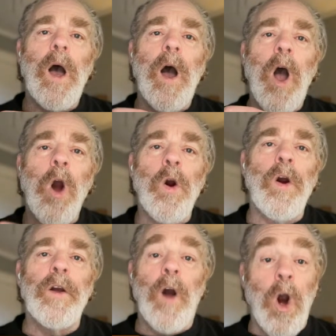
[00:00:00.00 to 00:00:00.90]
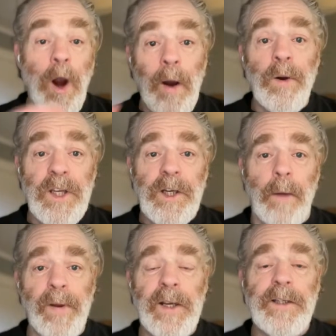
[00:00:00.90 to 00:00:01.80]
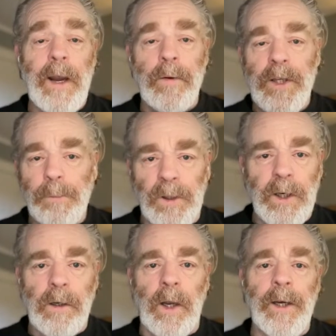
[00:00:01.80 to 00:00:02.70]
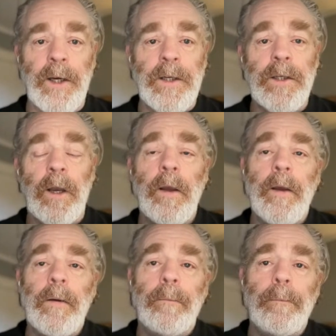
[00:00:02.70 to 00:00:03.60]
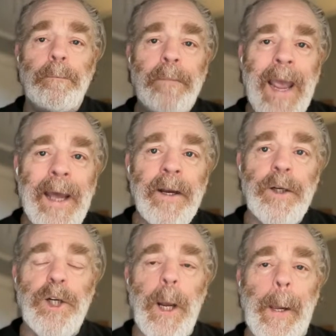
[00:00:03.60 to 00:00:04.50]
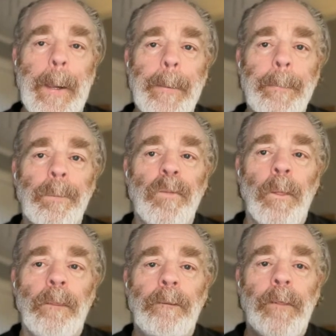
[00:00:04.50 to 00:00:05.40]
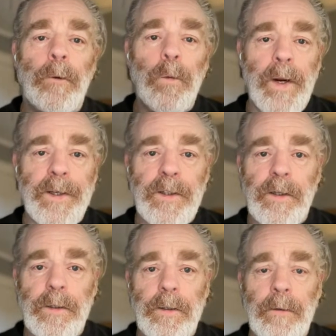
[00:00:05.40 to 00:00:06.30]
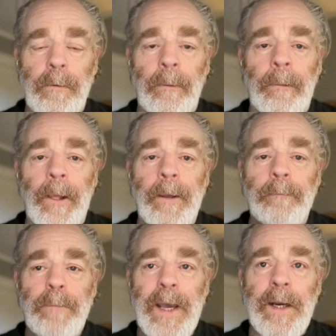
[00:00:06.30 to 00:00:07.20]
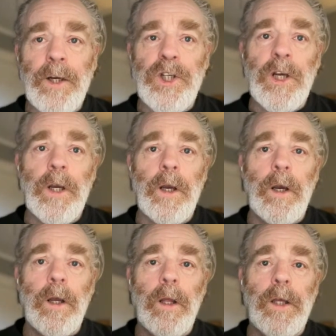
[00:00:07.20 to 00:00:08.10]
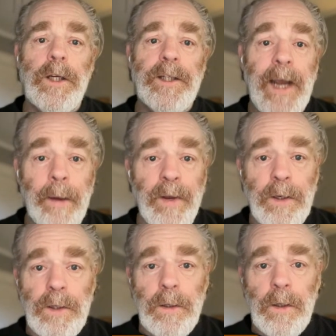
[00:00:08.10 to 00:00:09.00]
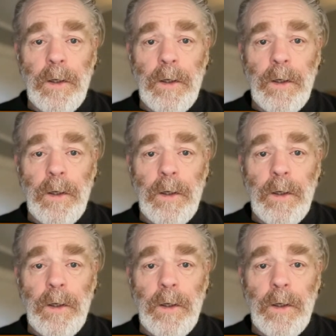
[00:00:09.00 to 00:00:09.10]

are these companies, how are these political entities managing the risks and managing the damage